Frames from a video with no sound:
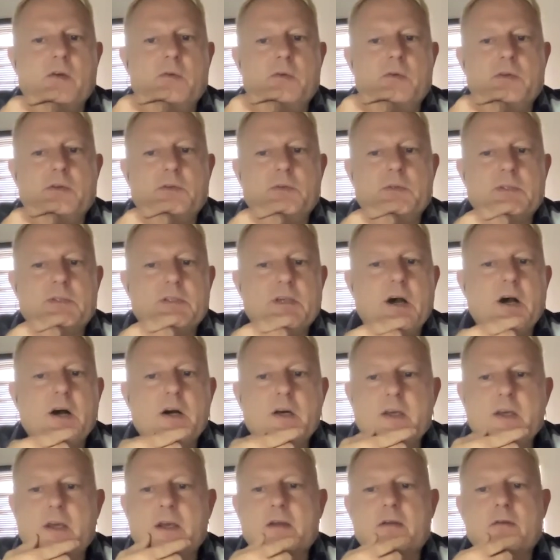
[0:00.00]
which was
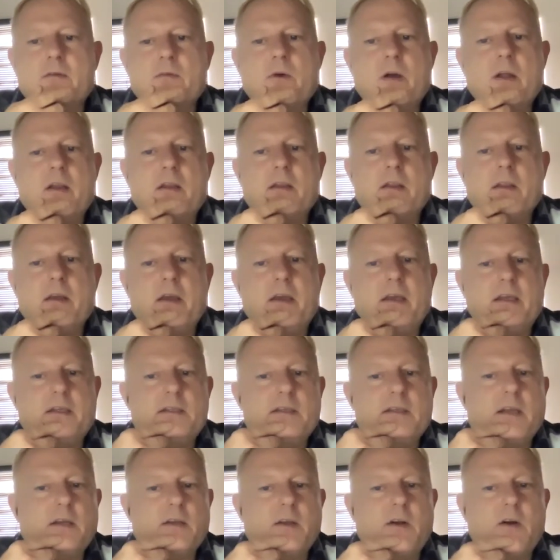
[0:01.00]
Target when they
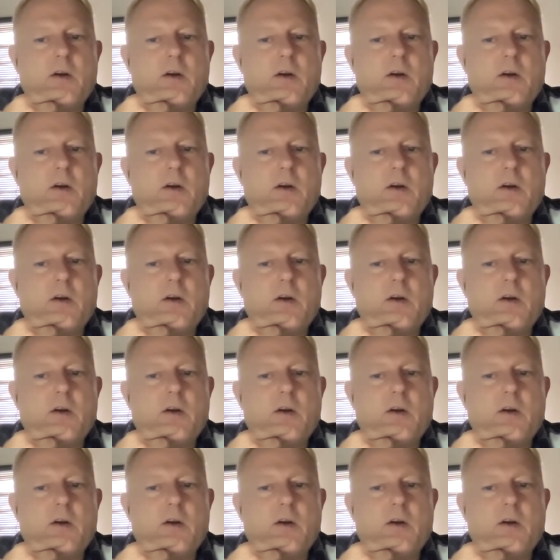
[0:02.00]
sent